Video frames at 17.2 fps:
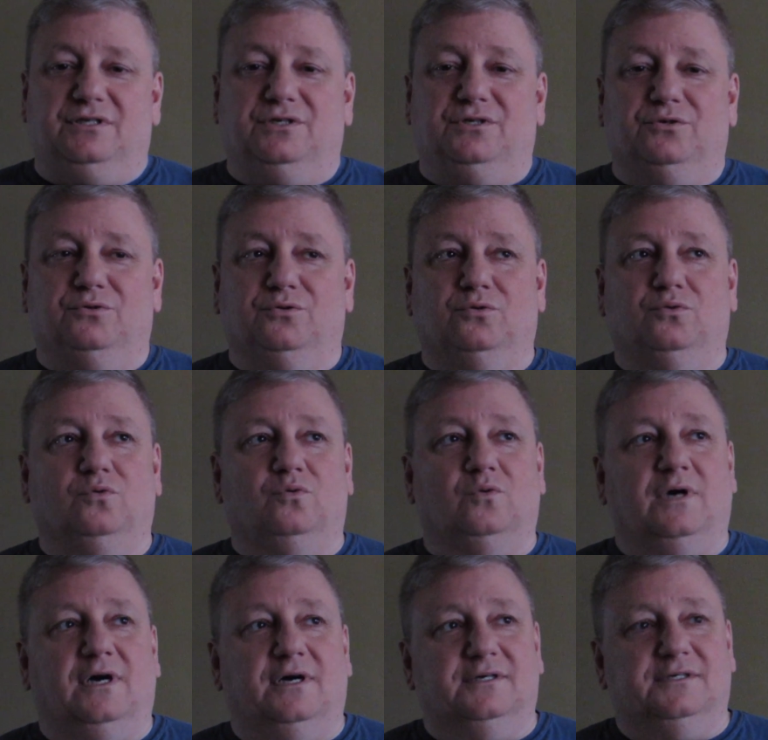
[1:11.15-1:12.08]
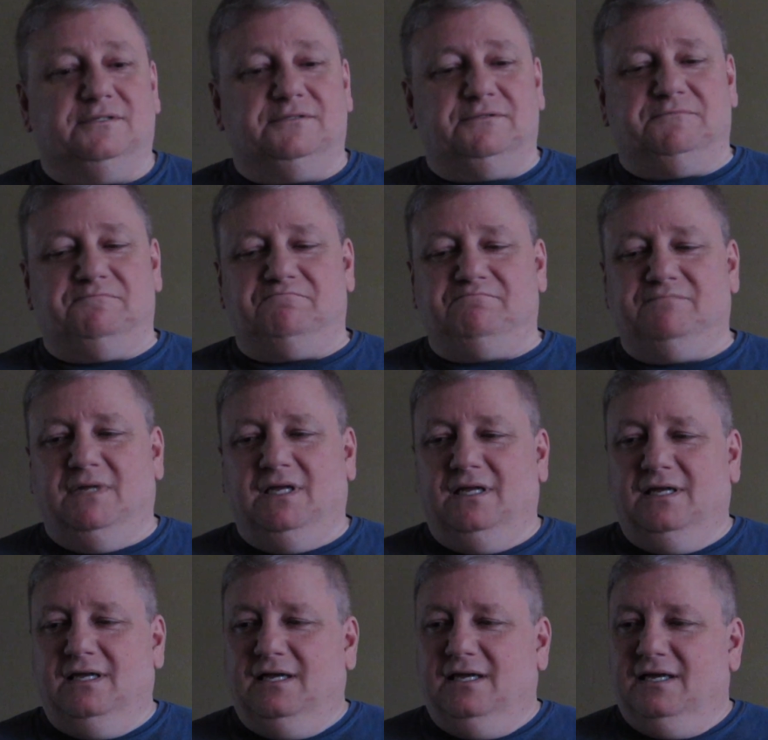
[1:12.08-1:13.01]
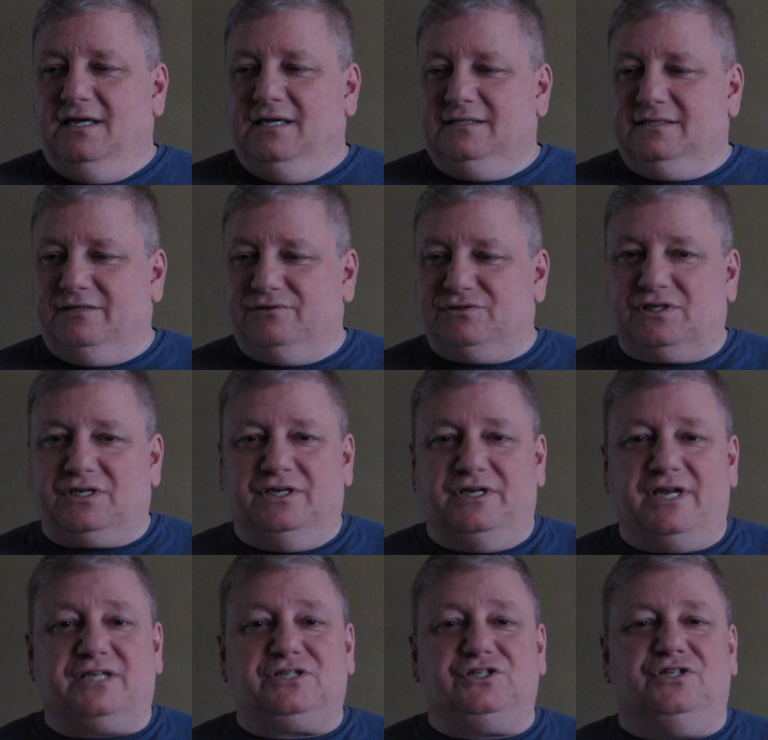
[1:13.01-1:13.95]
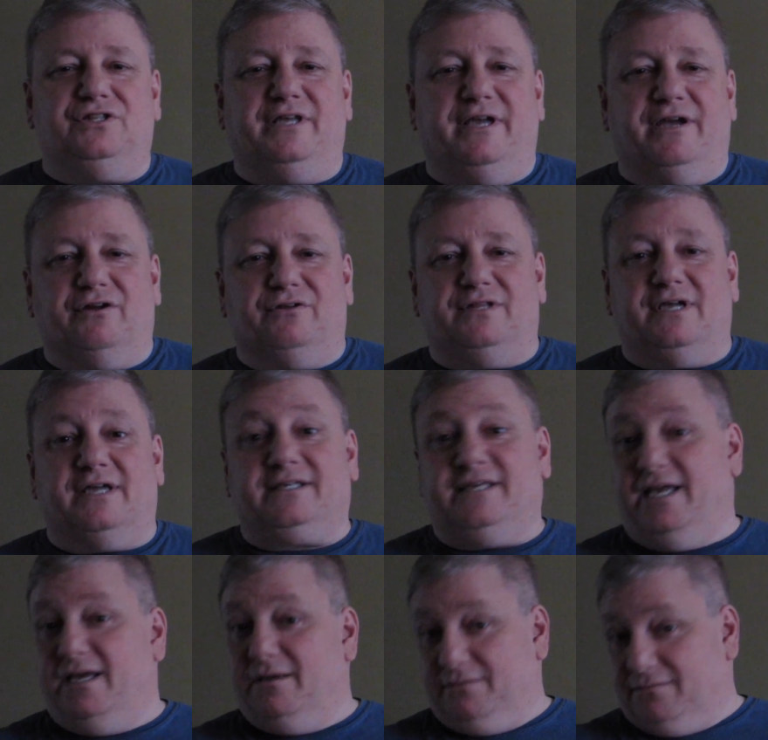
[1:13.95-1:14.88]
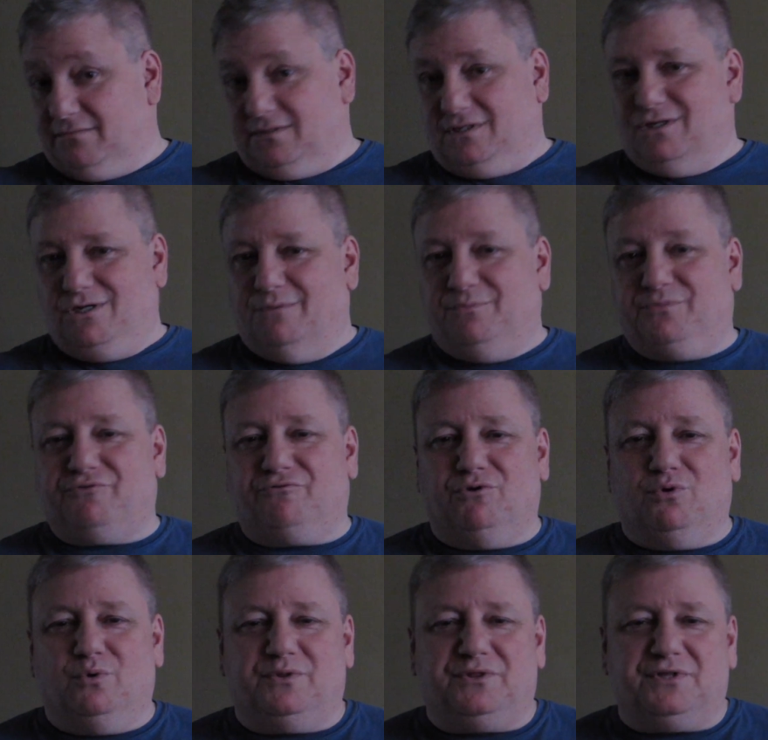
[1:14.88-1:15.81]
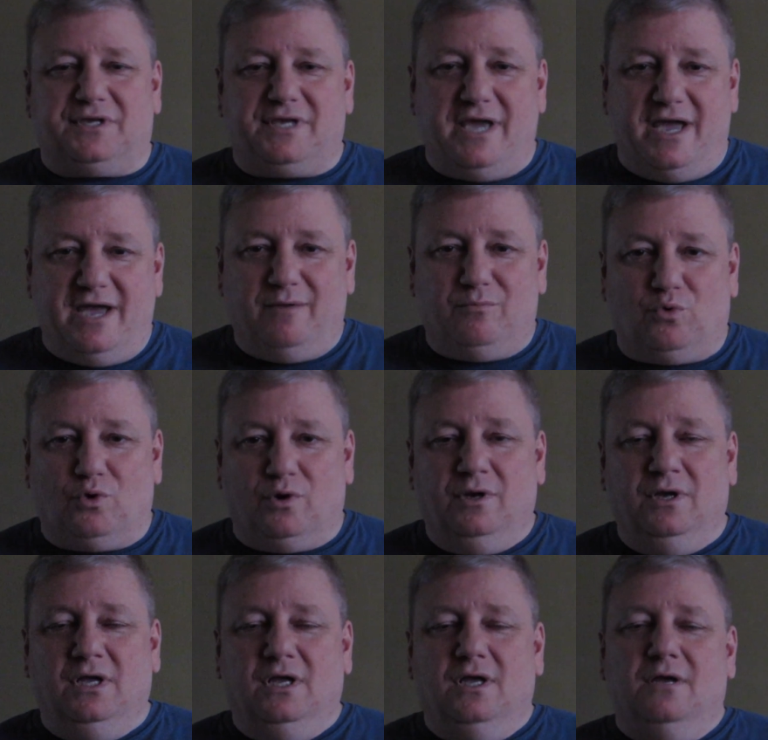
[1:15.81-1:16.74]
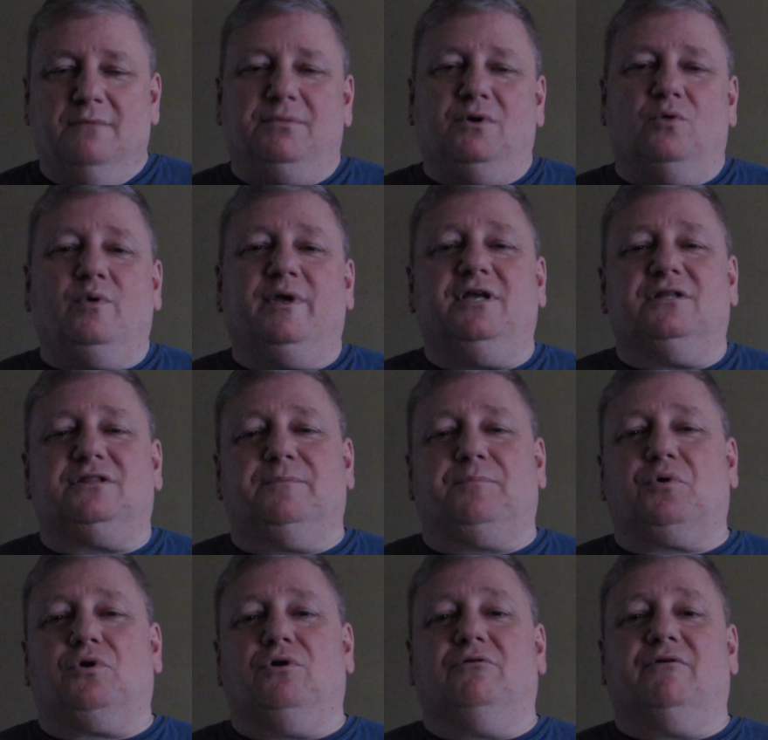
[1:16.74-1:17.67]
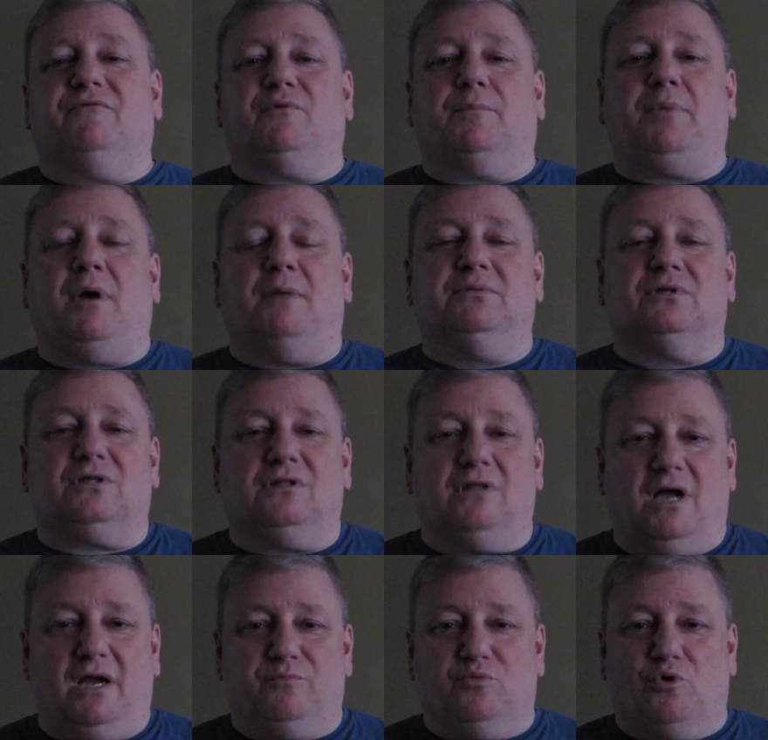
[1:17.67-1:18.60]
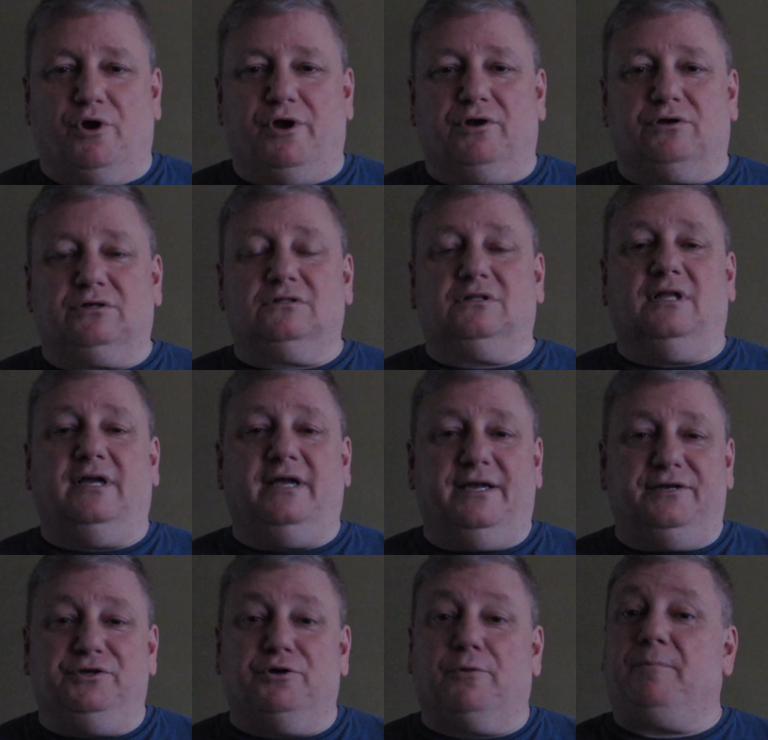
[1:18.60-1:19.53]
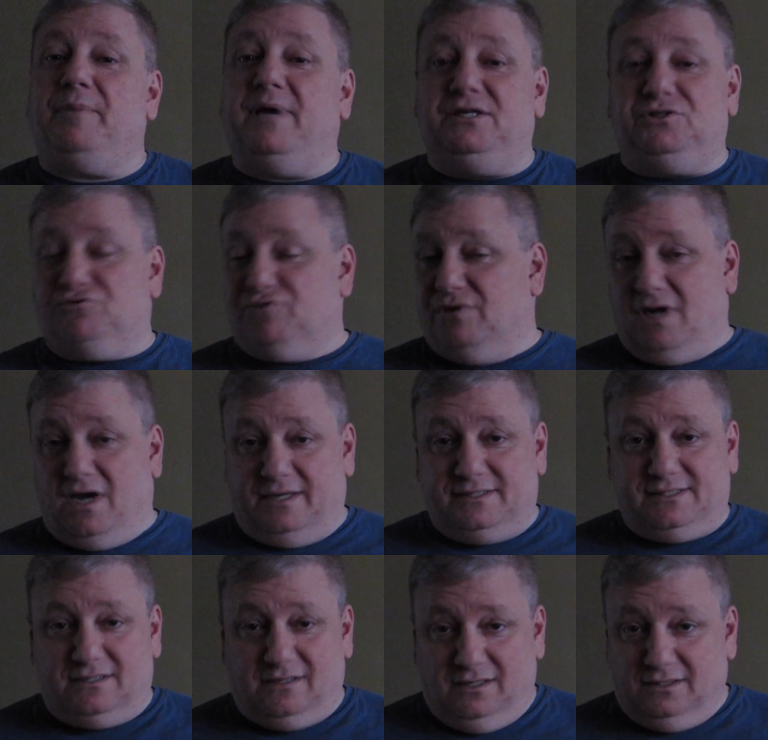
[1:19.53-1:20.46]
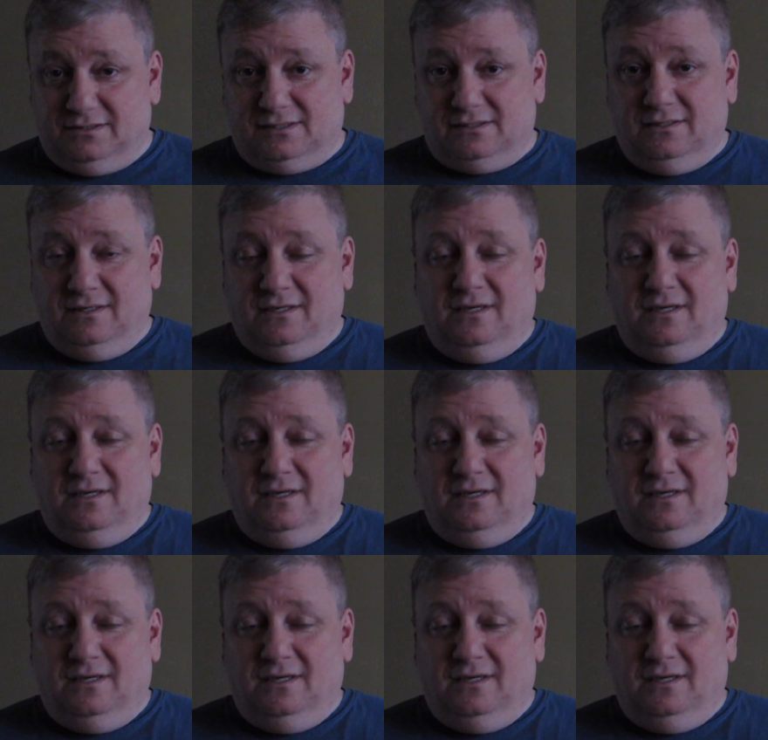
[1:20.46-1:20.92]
There's a connection there that can't come through with the camera. But we at the Pearl River Public Library are glad you're patronizing us